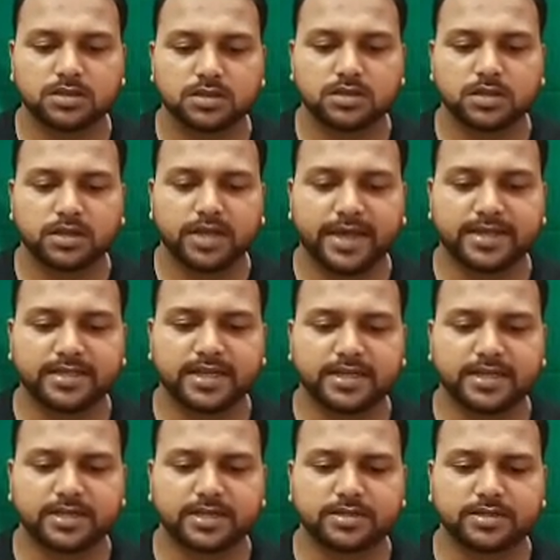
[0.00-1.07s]

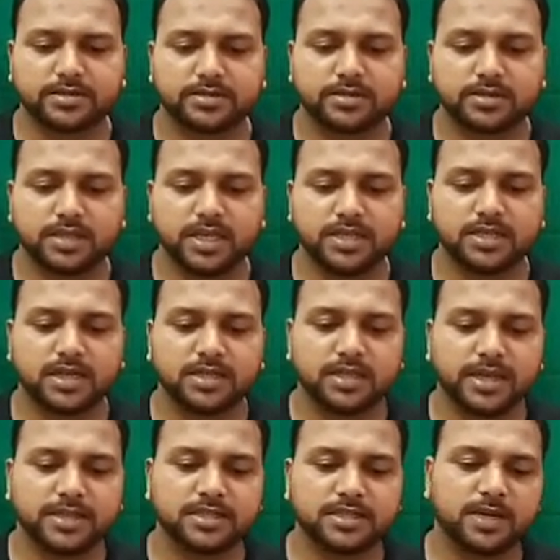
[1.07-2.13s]
etc. These are the
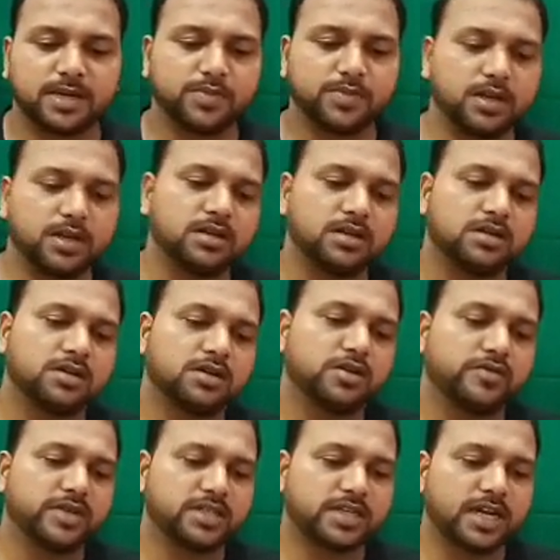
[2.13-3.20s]
example
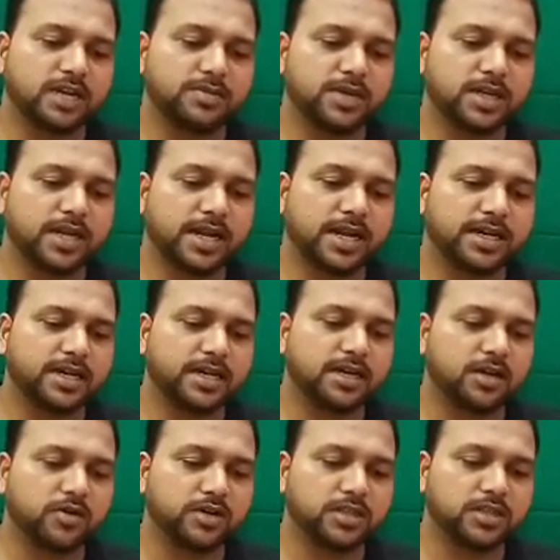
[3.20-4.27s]
which can be written
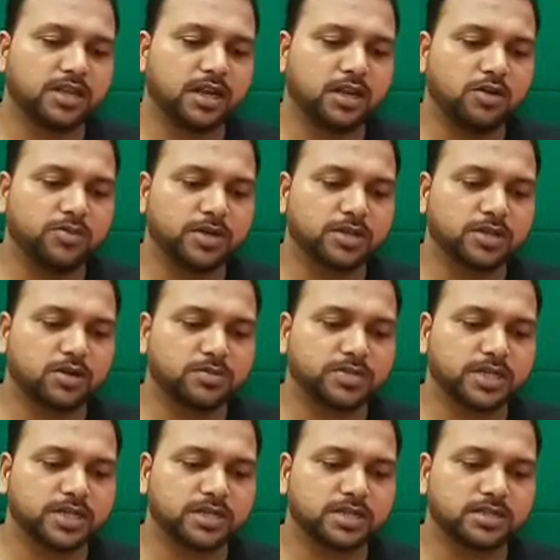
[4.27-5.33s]
down in the luminous
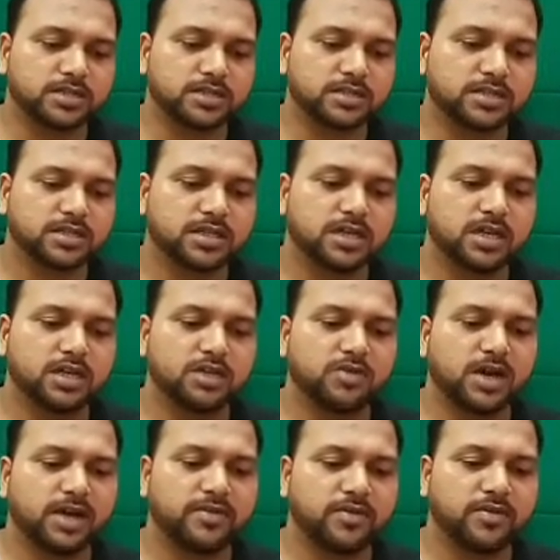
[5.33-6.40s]
object. You
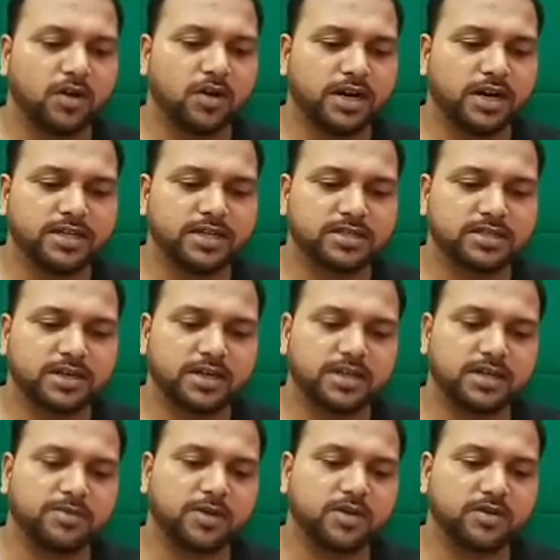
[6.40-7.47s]
have already studied
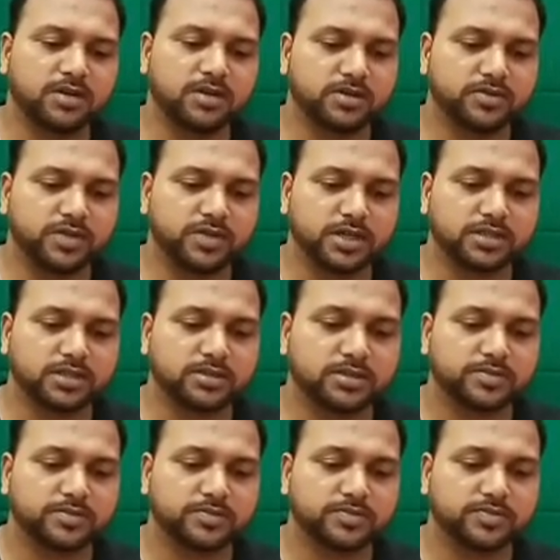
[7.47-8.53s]
about this,
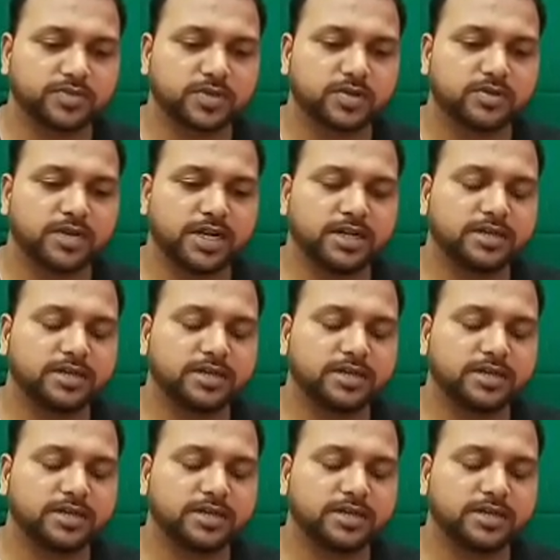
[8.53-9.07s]
right?